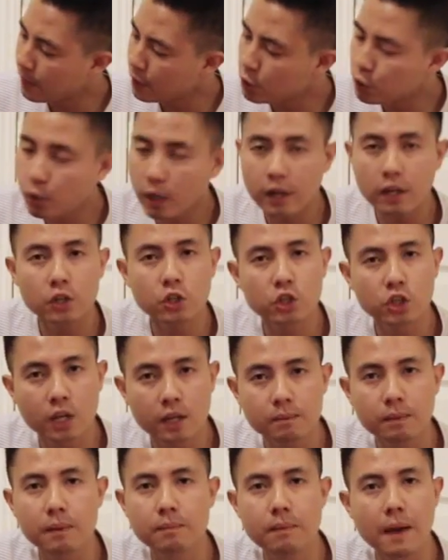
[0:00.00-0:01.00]
Training
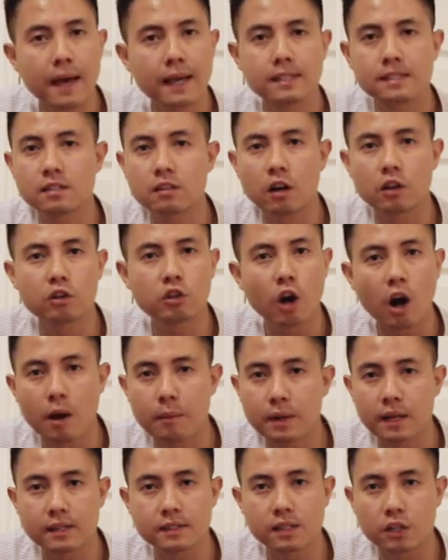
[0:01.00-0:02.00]
shouldn't be based on
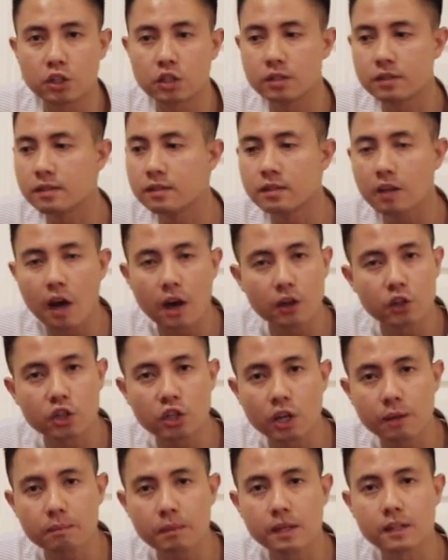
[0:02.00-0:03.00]
dominance. It
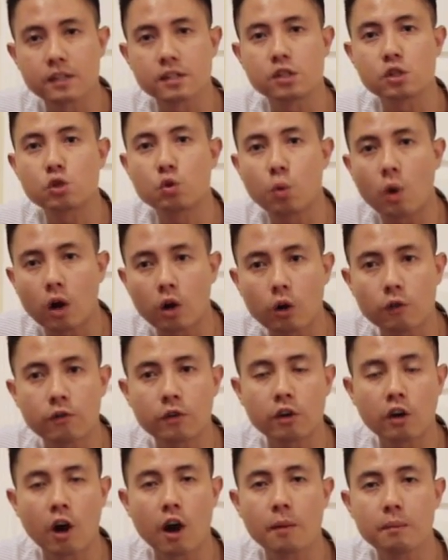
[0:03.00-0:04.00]
shouldn't be the struggle
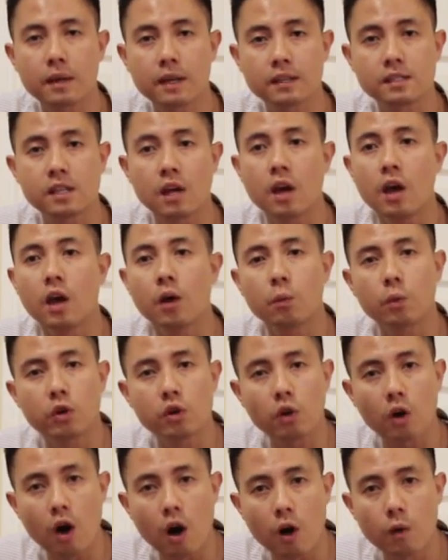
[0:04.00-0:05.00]
for dominance where
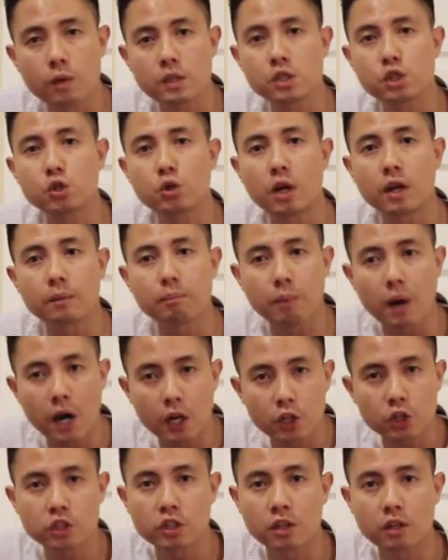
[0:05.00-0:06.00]
you're always trying to
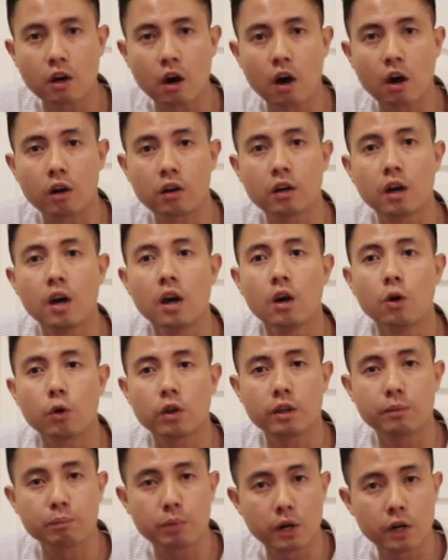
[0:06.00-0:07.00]
punish the dog
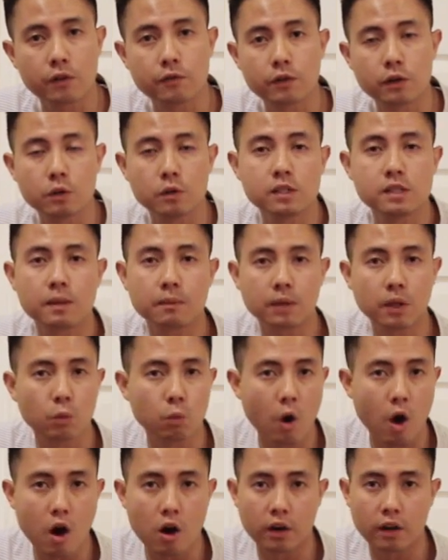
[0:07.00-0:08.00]
or the bird for doing something
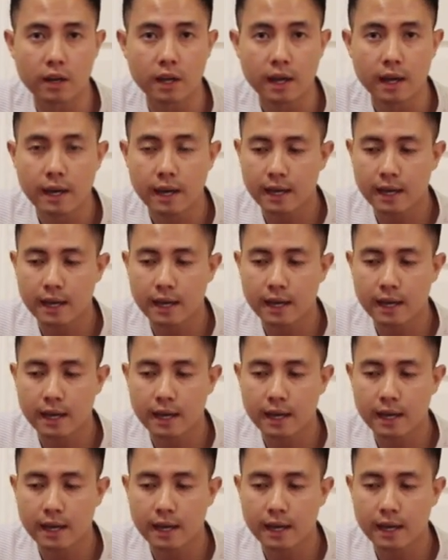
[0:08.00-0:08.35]
wrong.